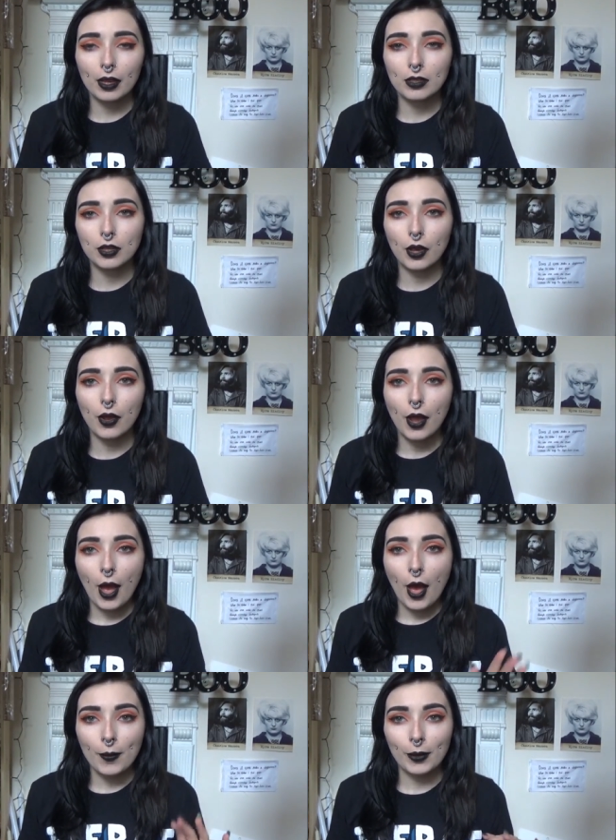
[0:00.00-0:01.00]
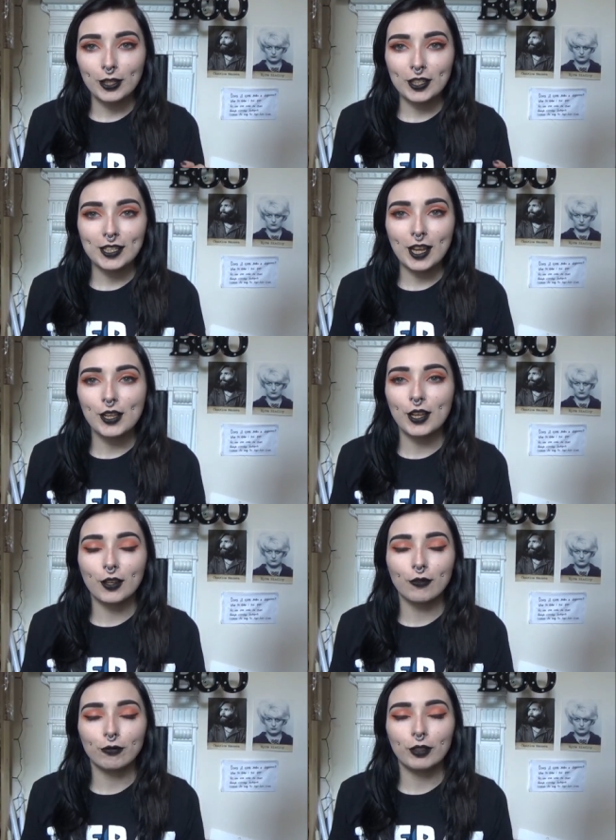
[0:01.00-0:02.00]
So apologies that I look
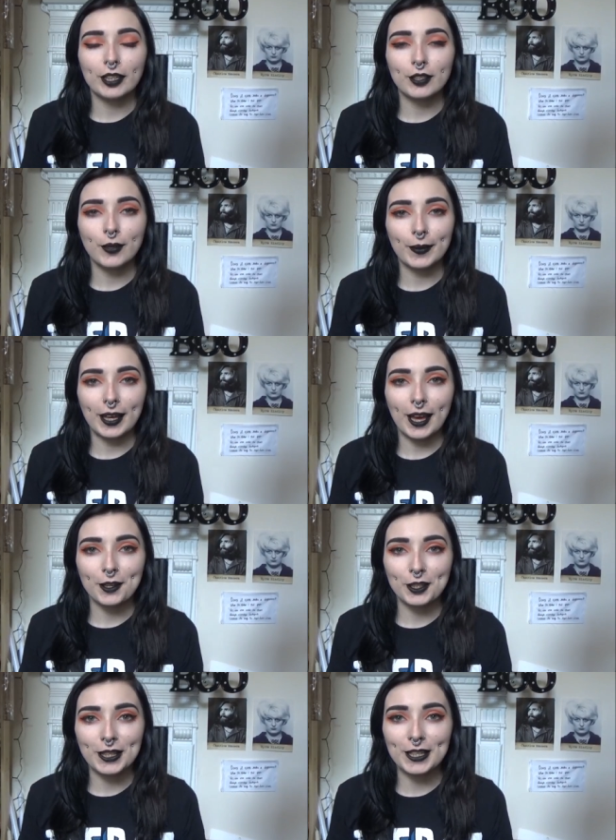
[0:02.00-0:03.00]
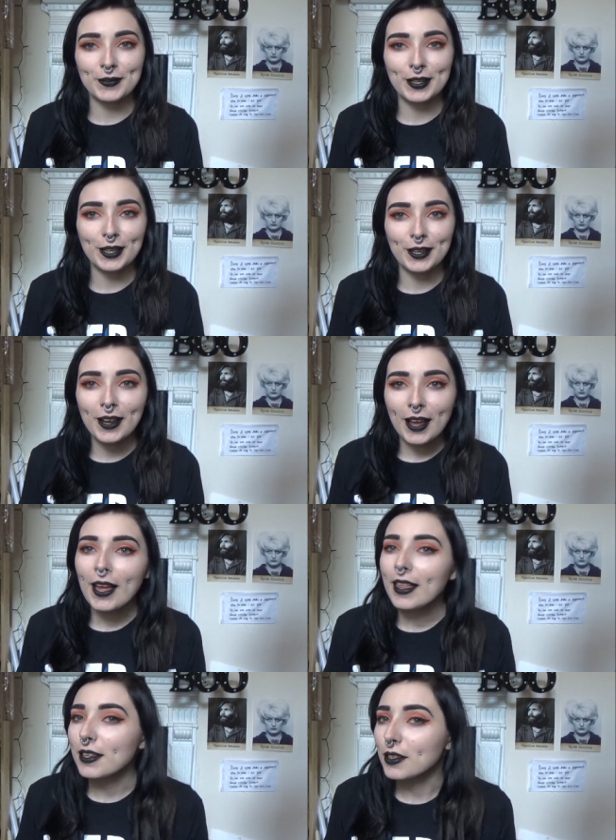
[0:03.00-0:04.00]
really super cash in this video.
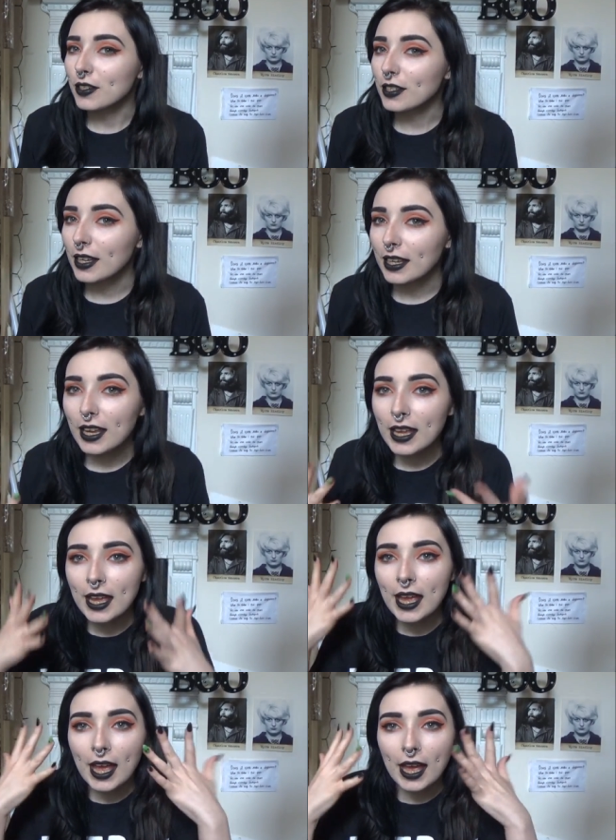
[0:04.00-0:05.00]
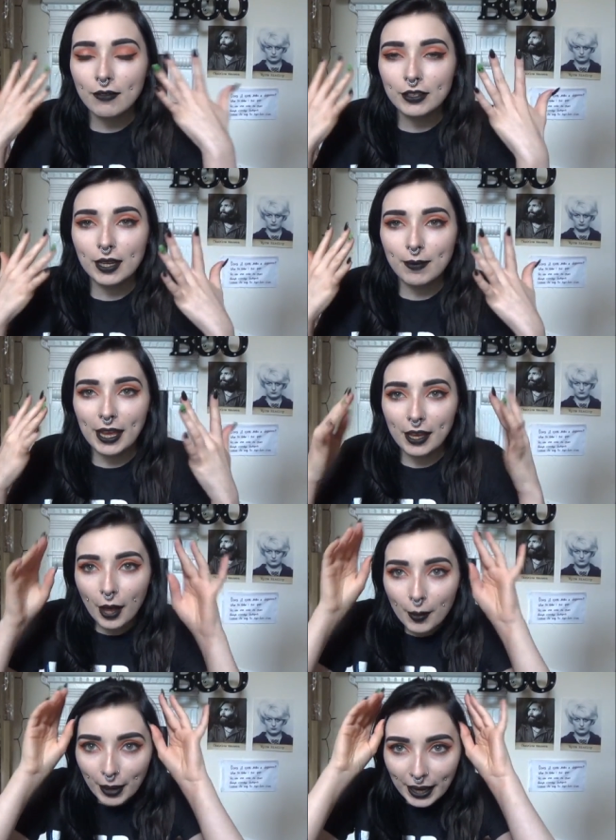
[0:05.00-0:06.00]
This is just like everyday
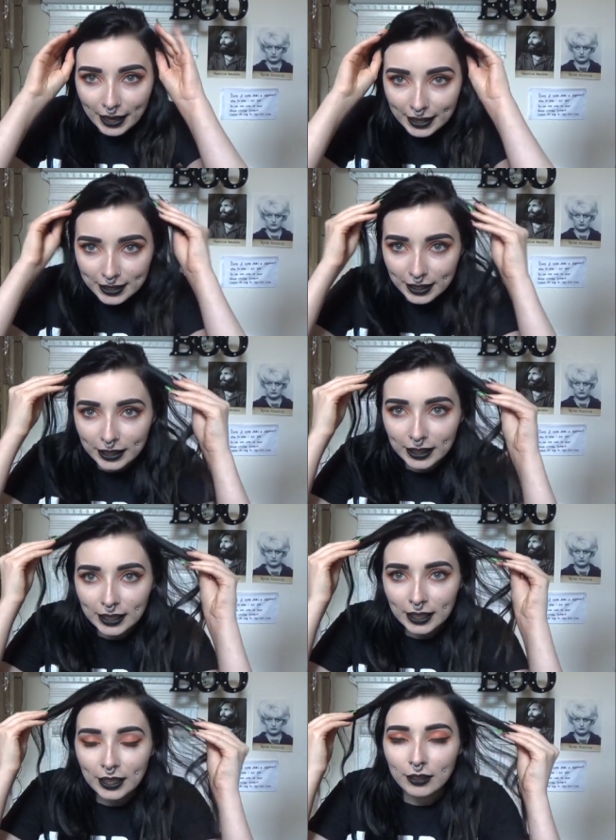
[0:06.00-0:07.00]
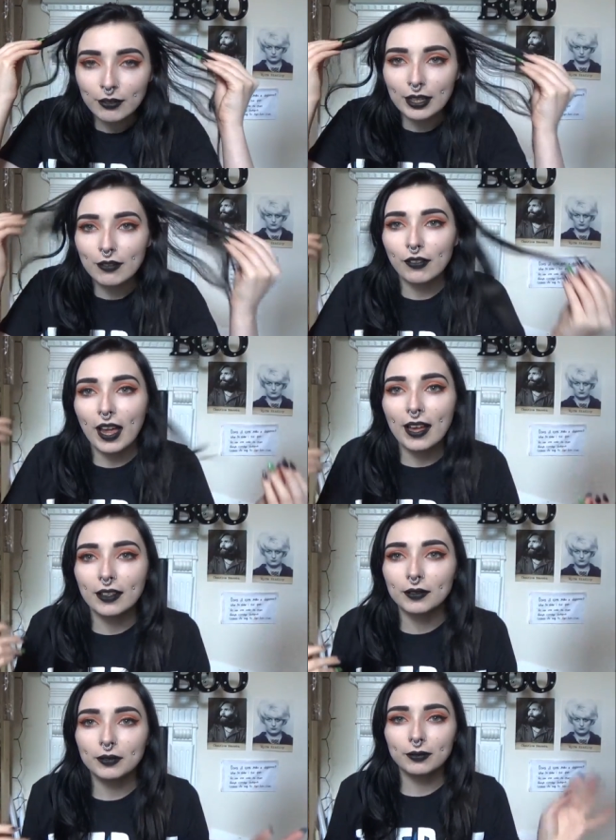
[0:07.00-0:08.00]
makeup. My hair's like really flat
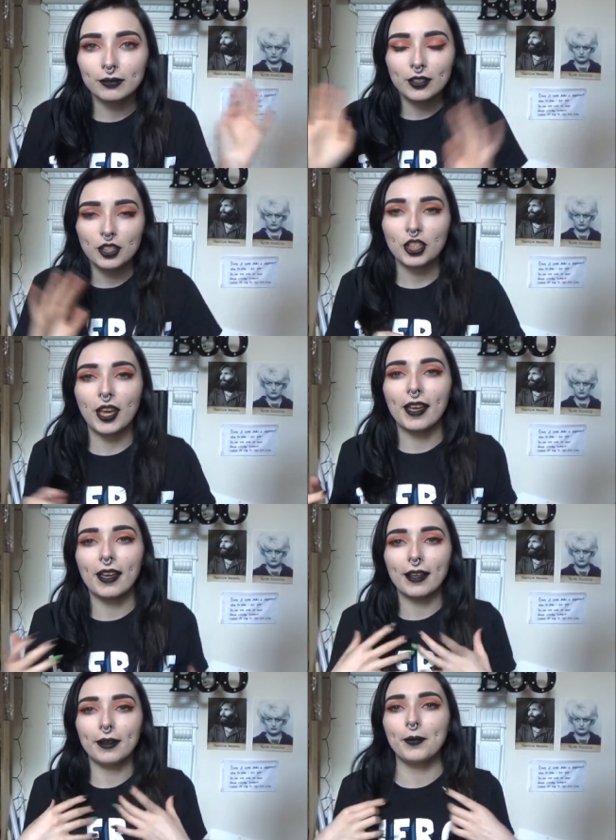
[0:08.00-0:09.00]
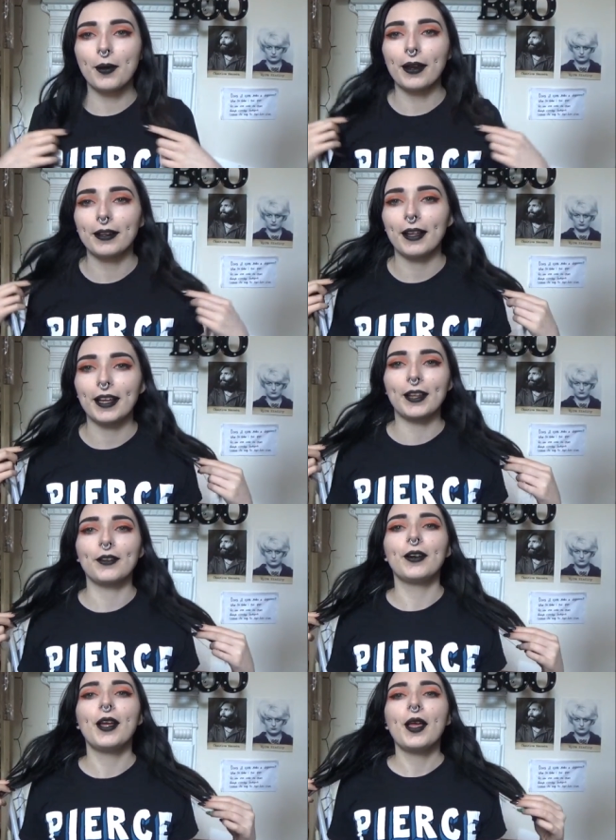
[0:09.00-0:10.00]
and shit and I'm wearing like a
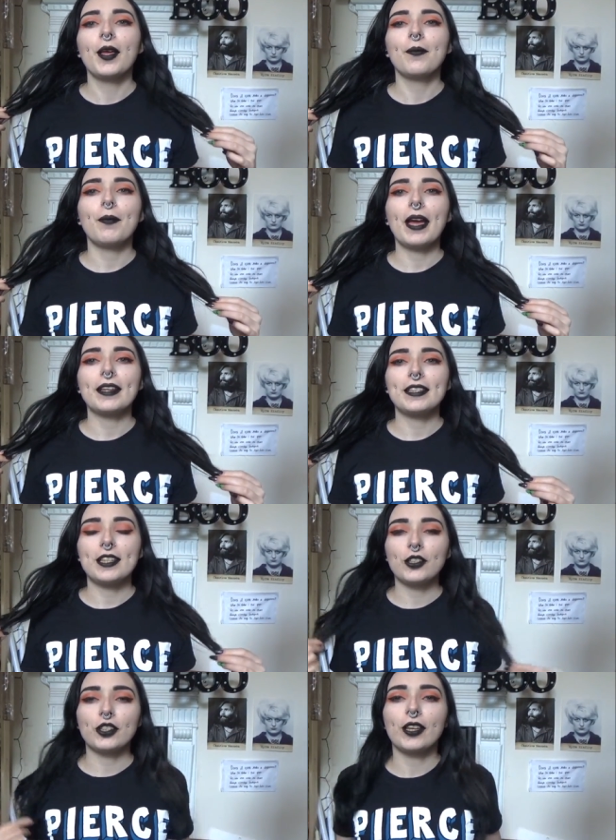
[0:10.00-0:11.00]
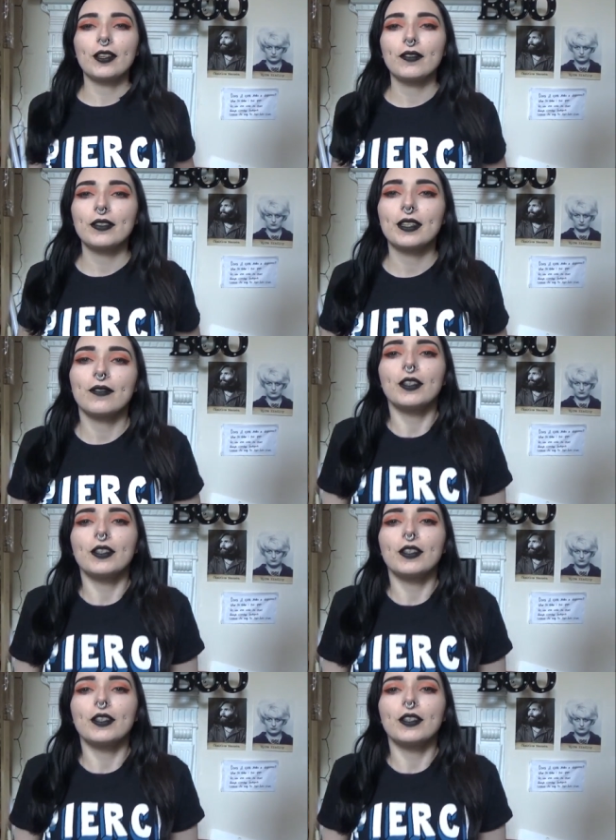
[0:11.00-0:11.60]
little band t-shirt. So